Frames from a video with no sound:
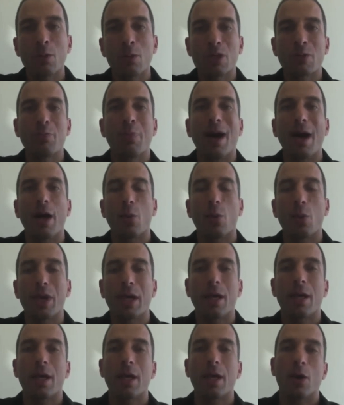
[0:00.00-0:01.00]
almost
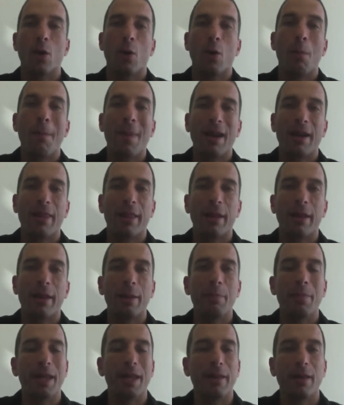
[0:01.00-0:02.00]
bi-weekly or
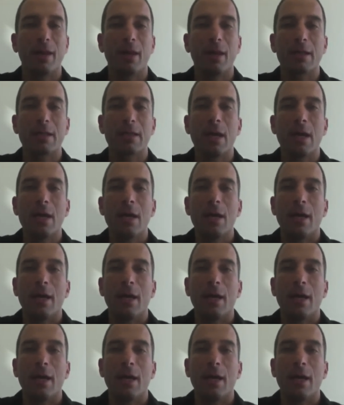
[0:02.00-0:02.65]
monthly meetings